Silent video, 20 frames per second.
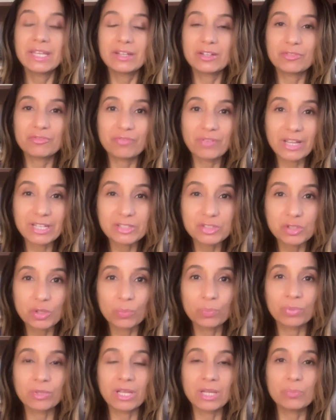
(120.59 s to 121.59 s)
It affects
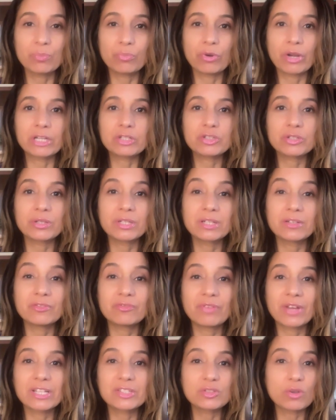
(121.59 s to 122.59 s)
your blood pressure. It
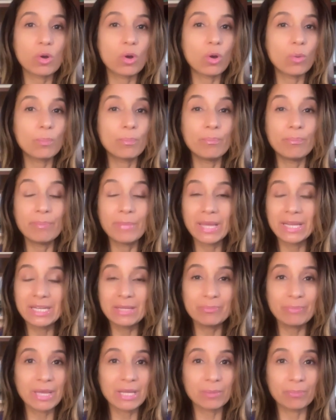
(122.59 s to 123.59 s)
affects many
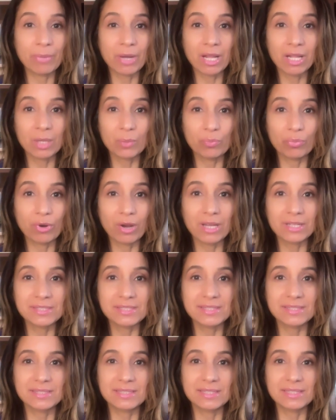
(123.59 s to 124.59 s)
metabolic
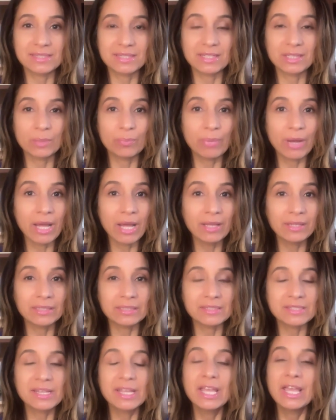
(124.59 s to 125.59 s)
processes in the
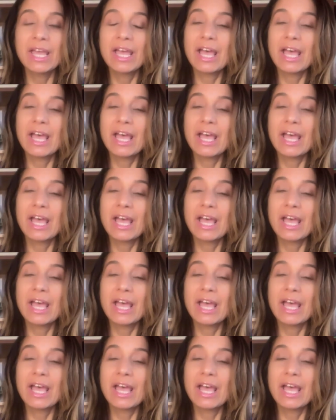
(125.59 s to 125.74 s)
bodies.